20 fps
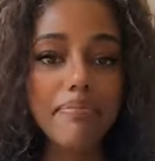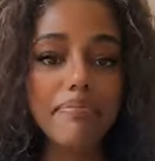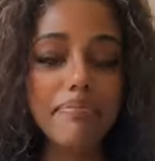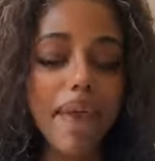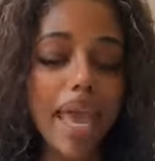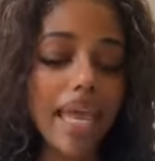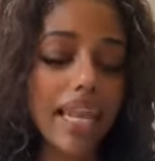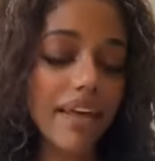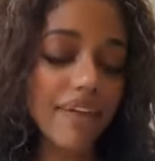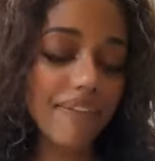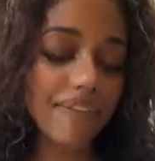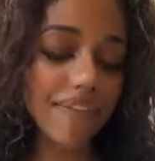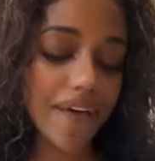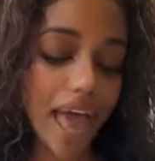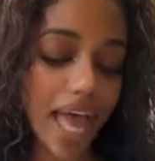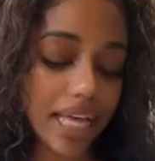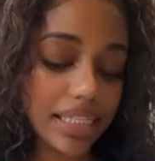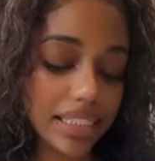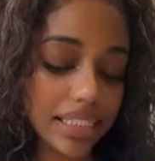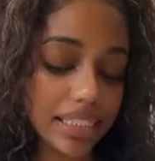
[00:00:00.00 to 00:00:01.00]

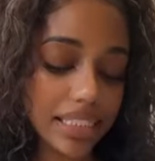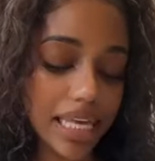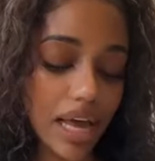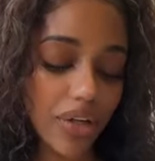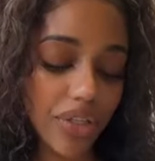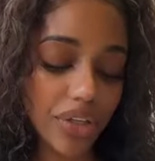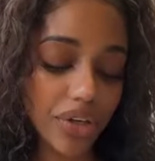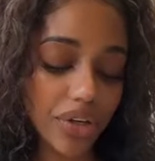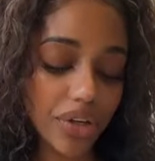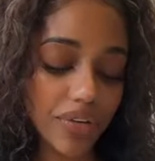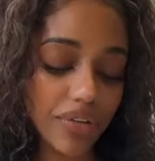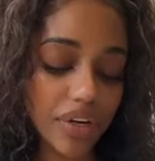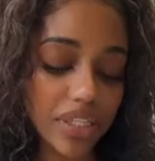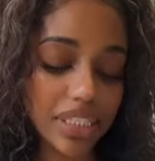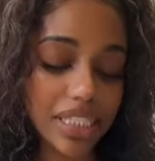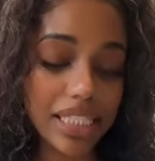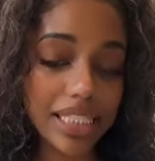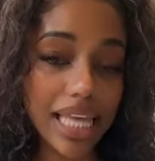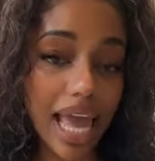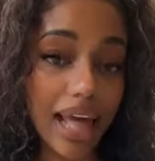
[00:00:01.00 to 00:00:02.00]
Manifest. Tell the
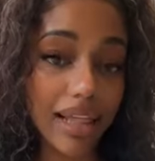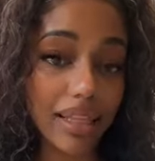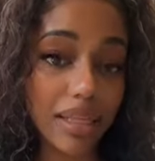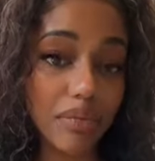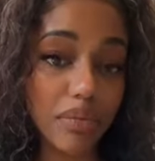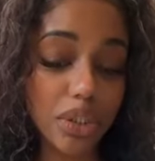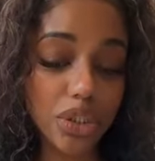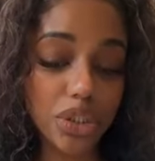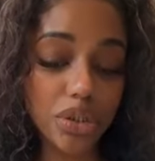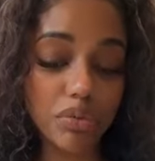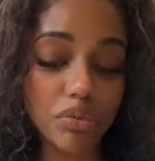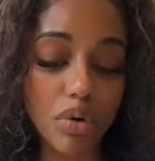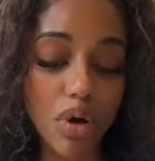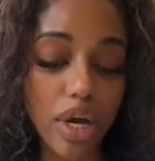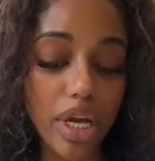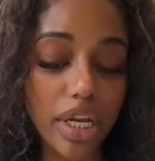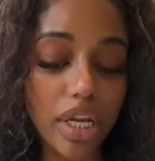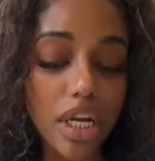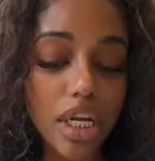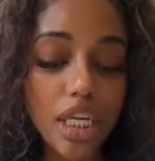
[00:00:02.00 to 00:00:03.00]
universe exactly what you
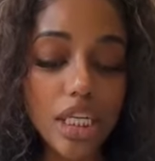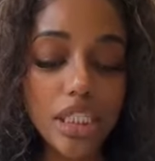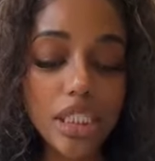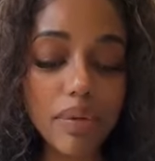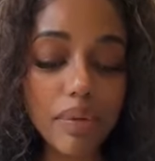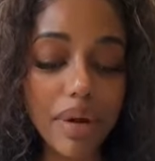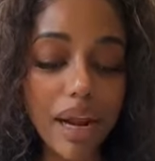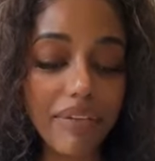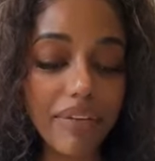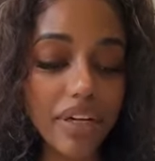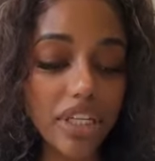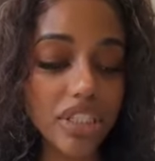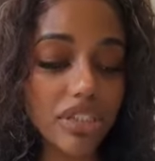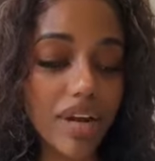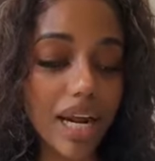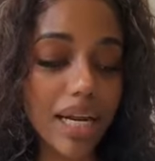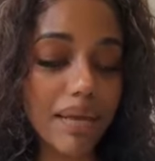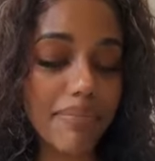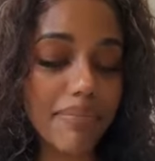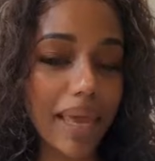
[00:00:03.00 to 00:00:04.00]
want. So whatever you're
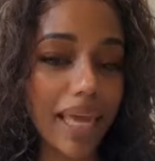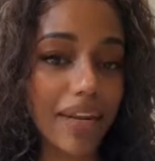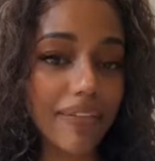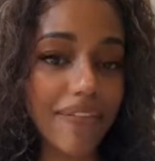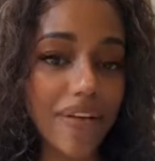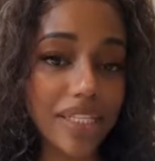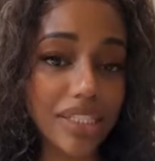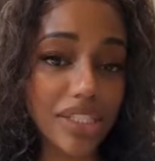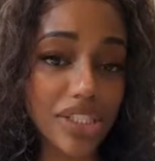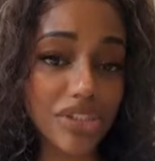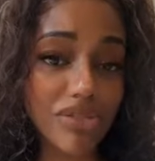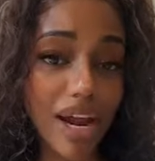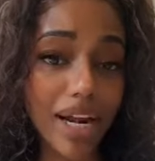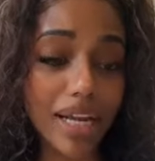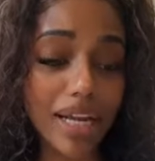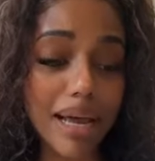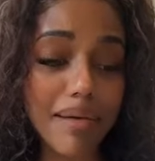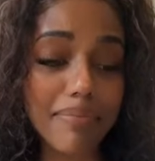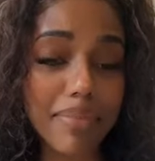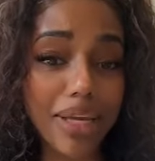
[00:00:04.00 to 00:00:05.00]
trying to manifest is trying
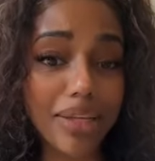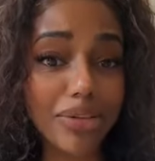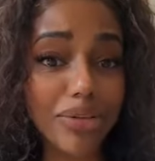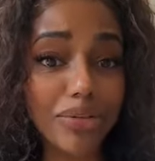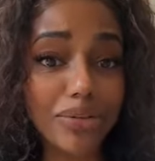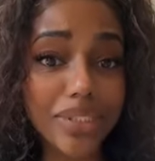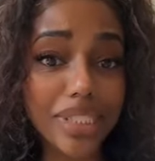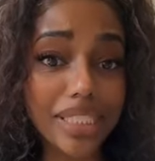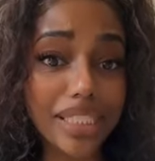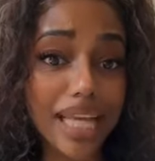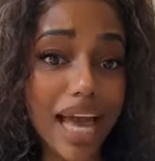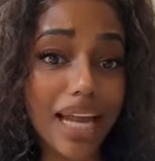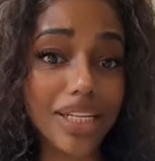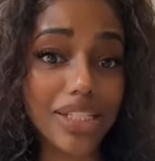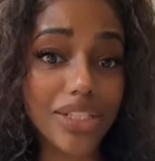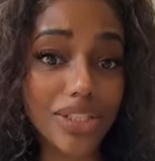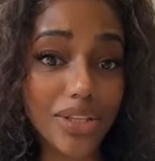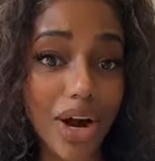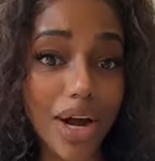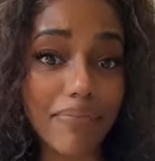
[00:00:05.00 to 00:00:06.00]
to come in. You just got to
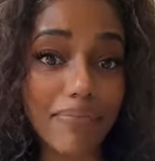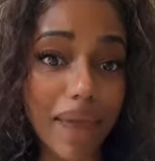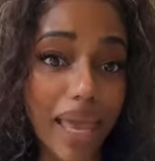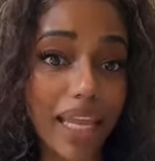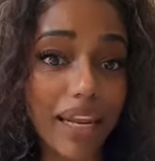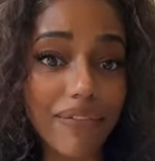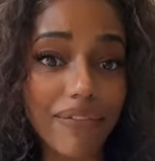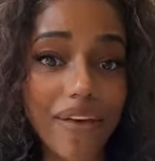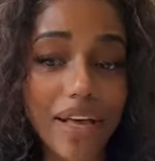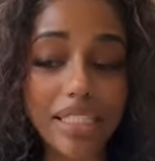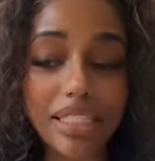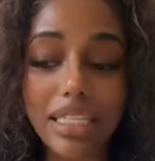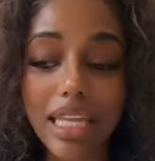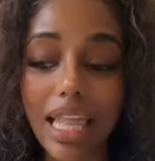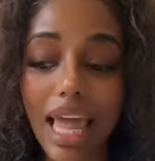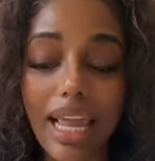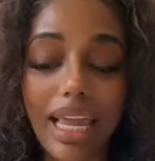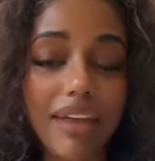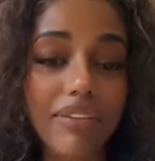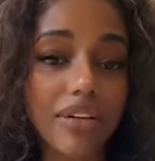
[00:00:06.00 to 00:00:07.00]
start manifesting.
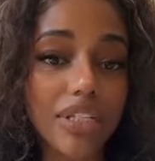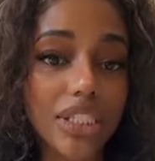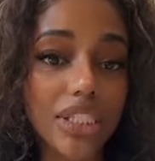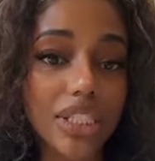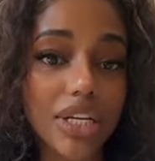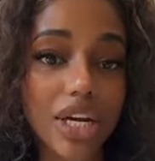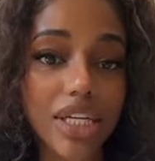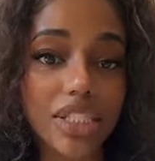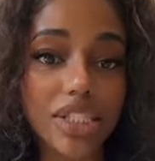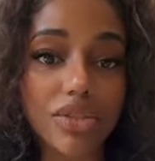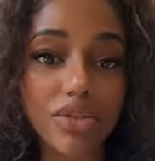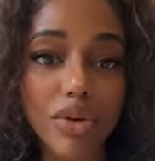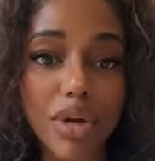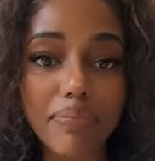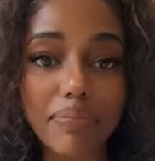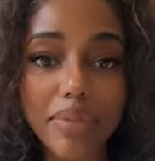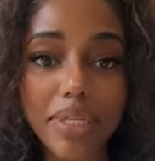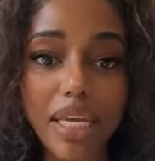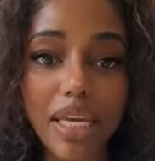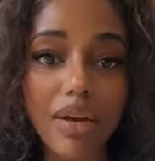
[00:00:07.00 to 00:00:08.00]
Like either start
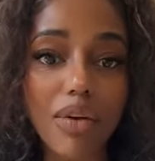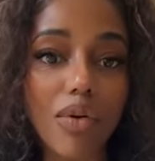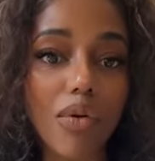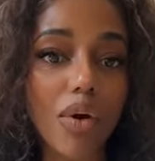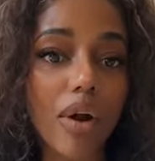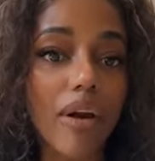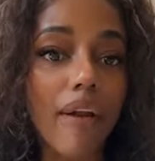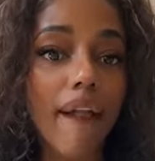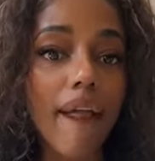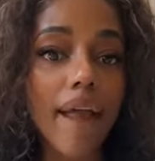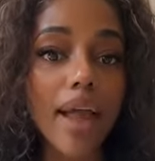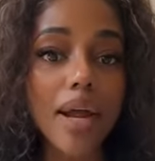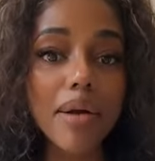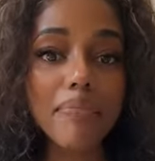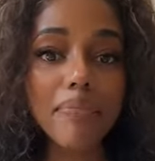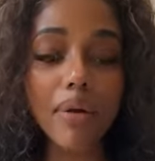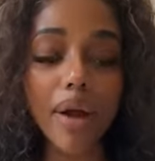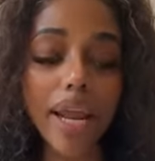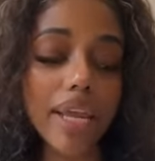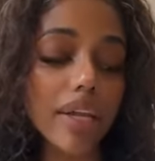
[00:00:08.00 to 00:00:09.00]
scripting or
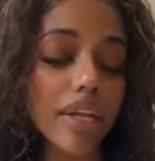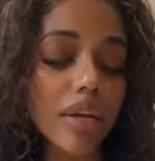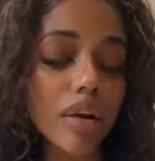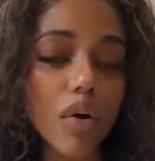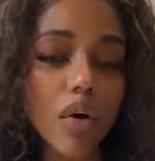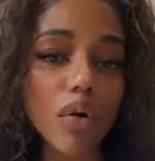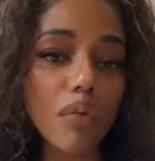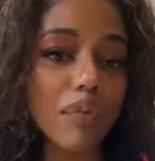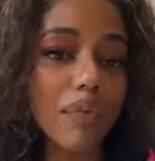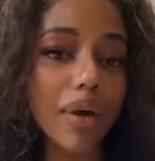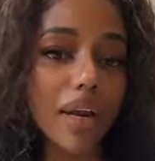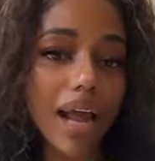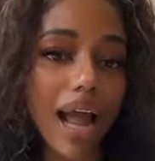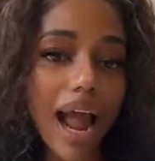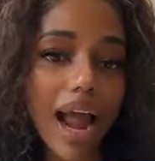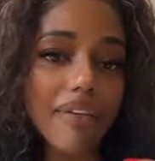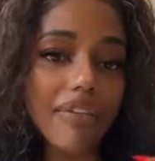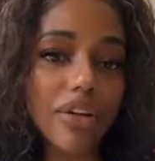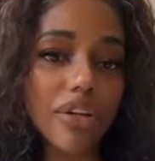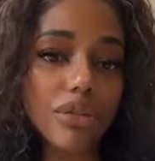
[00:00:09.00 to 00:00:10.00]
praying or
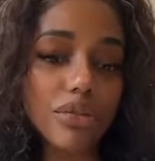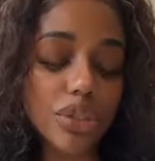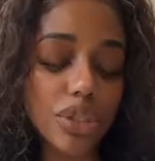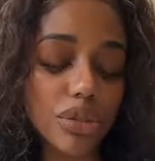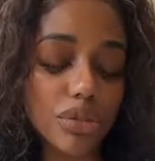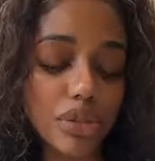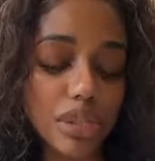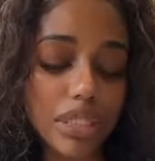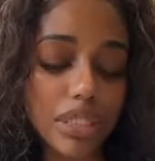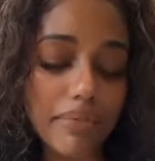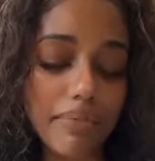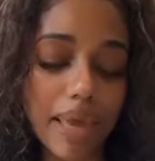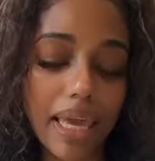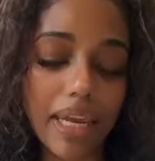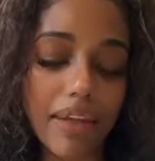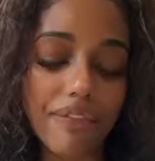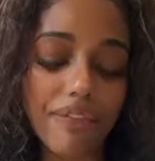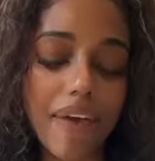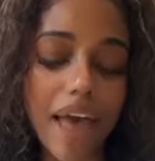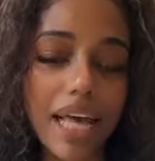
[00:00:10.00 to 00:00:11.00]
however you choose to
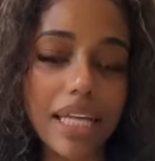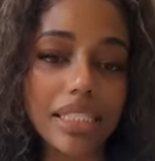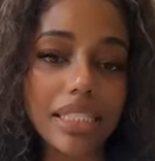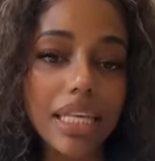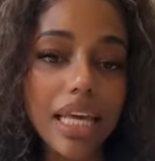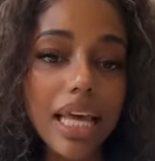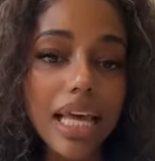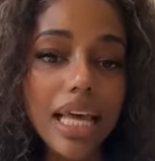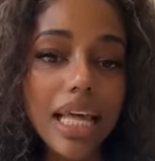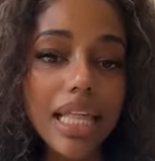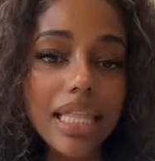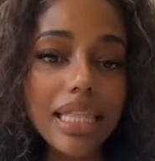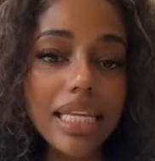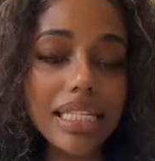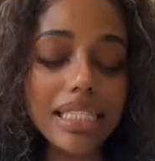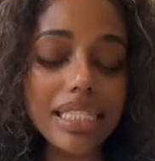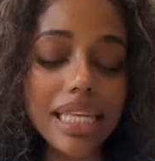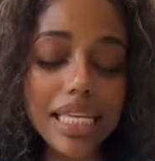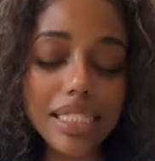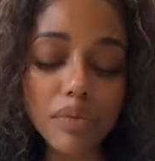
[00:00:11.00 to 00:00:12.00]
manifest.
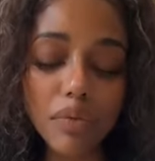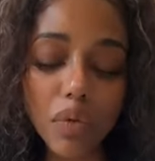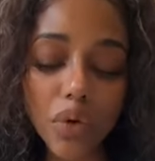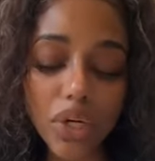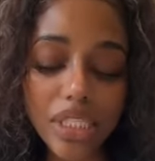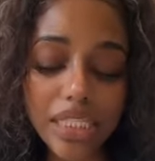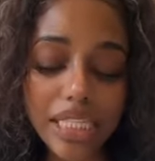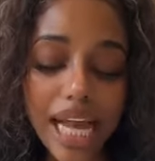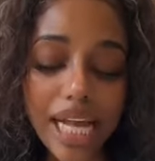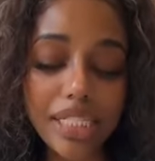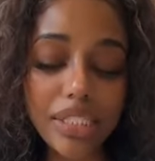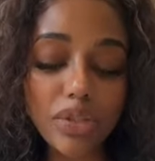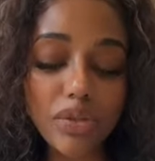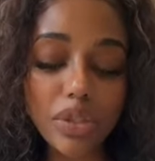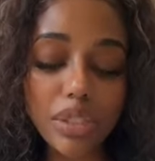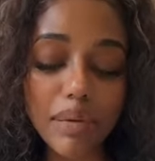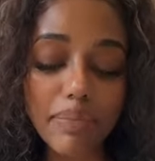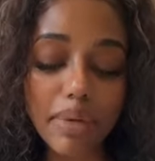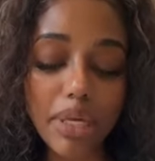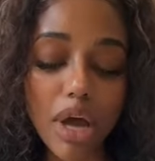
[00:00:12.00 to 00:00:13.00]
This says water signs. So
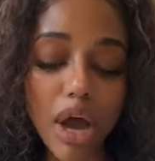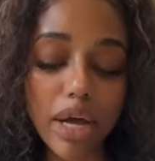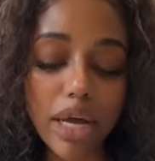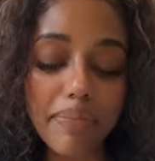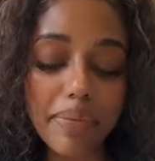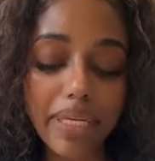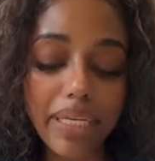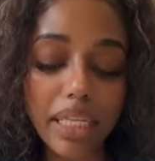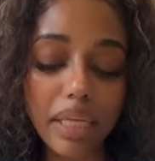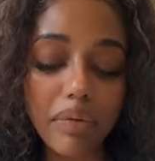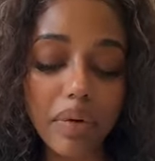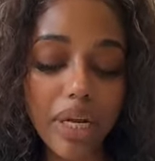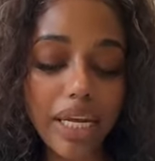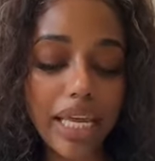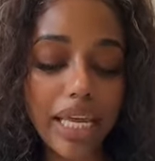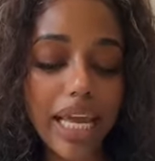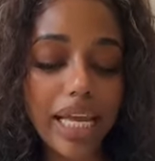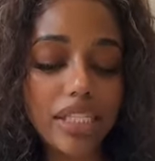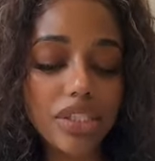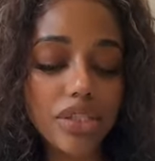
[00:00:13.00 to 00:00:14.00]
some of y'all could be dealing with a
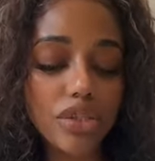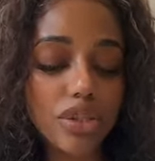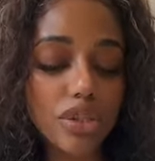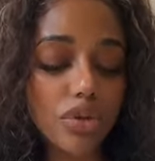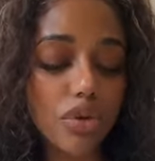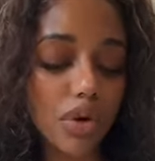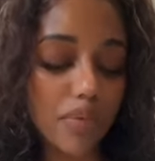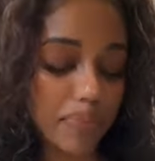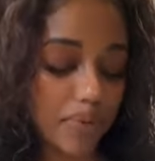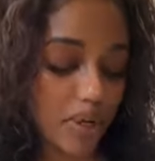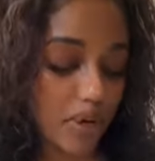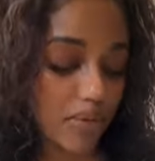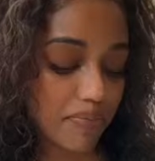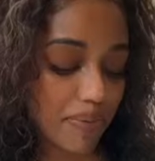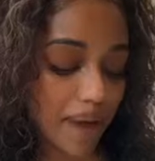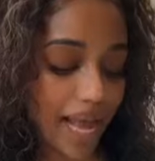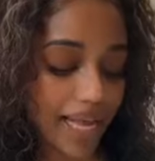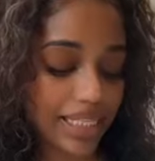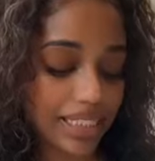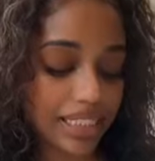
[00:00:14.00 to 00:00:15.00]
Cancer, Scorpio,
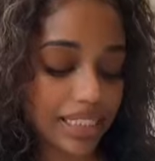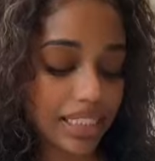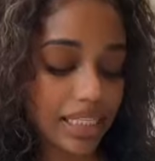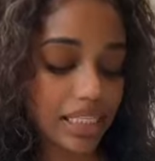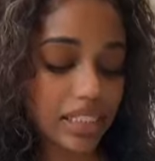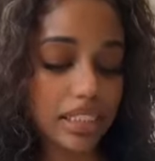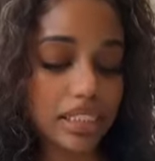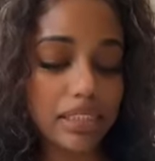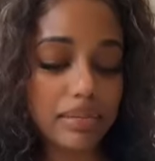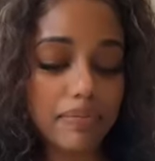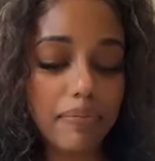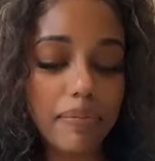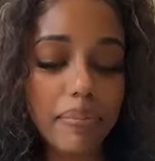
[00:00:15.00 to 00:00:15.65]
Pisces.